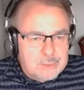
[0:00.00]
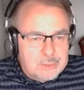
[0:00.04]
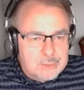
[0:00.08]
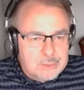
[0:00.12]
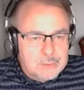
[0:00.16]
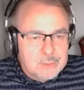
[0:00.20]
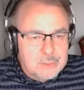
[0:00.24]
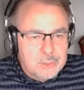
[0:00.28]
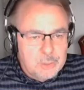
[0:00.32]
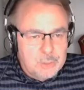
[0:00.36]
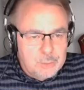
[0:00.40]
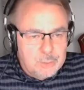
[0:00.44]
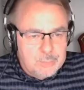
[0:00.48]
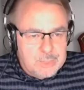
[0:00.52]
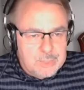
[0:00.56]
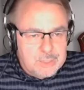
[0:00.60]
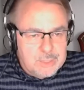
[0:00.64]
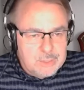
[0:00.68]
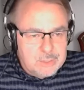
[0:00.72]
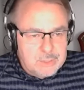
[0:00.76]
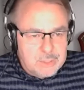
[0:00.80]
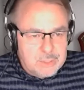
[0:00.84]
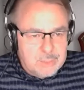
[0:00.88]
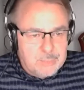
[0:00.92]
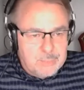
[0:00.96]

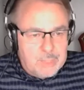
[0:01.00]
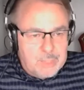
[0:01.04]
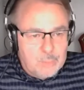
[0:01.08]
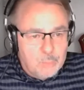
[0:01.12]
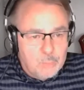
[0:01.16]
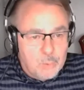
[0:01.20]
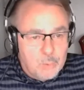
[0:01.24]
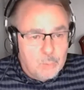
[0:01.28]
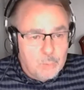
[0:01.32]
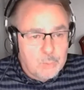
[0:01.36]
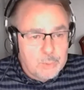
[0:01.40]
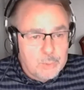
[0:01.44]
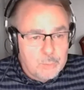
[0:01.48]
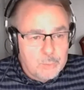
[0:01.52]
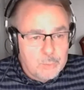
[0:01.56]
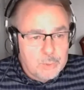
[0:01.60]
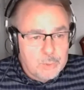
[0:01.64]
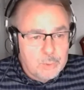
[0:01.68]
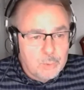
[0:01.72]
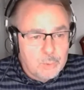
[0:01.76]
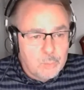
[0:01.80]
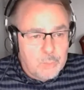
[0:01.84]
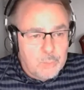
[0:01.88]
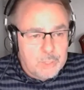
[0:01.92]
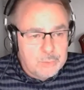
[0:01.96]
determined about what we
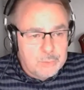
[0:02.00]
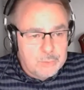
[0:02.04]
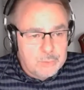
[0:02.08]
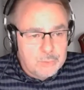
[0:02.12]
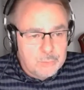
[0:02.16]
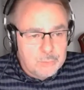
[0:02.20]
will or won't